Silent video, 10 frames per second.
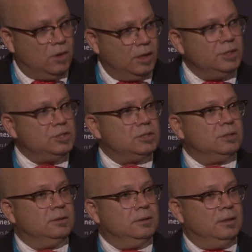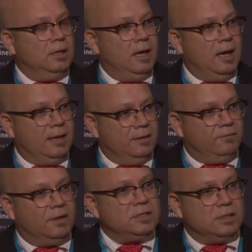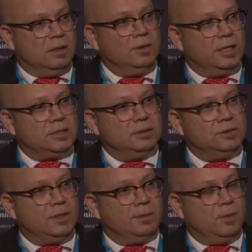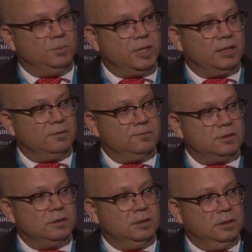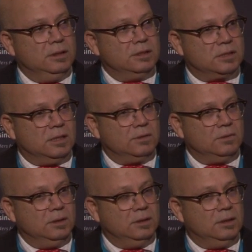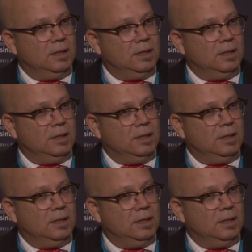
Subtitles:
knowledge and advancing our national objectives in this country,